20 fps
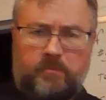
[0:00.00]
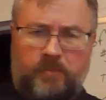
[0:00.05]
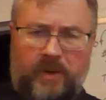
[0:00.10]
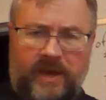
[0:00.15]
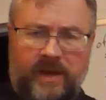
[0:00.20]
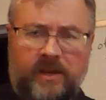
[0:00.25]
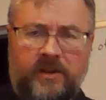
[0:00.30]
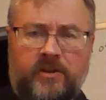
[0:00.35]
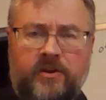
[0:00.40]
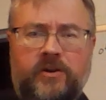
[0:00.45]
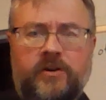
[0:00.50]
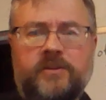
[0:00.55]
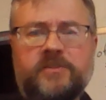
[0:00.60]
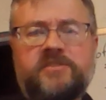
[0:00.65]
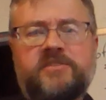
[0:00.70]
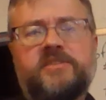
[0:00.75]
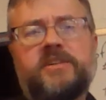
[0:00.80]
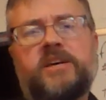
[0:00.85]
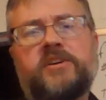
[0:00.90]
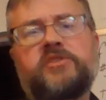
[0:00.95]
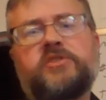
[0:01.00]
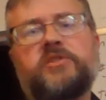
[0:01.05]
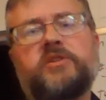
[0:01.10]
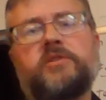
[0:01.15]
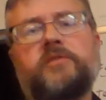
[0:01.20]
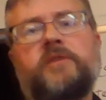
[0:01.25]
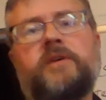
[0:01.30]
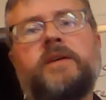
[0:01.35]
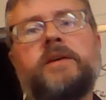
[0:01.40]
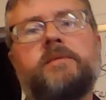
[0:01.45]
Pentecost section
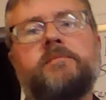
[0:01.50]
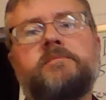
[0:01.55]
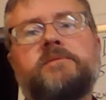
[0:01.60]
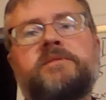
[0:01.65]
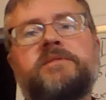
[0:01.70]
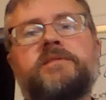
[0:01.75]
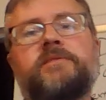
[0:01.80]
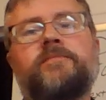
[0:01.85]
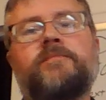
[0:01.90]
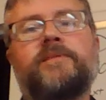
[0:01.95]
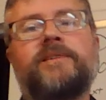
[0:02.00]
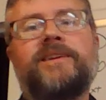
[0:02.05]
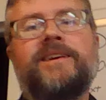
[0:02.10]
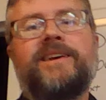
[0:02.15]
of hymns.